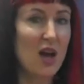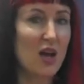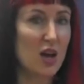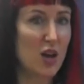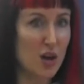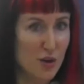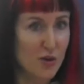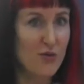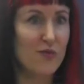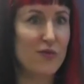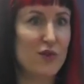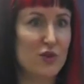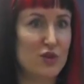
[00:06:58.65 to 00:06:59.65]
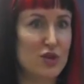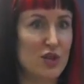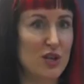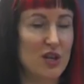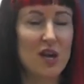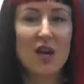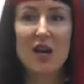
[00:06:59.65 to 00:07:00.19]
a lot of
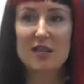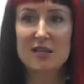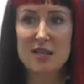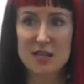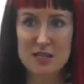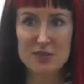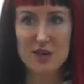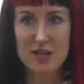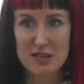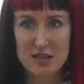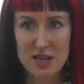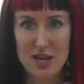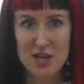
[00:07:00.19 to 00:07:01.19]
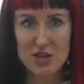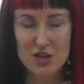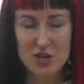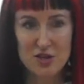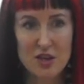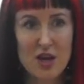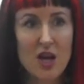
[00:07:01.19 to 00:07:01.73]
confusion, a sense of
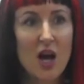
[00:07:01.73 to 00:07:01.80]
isolation,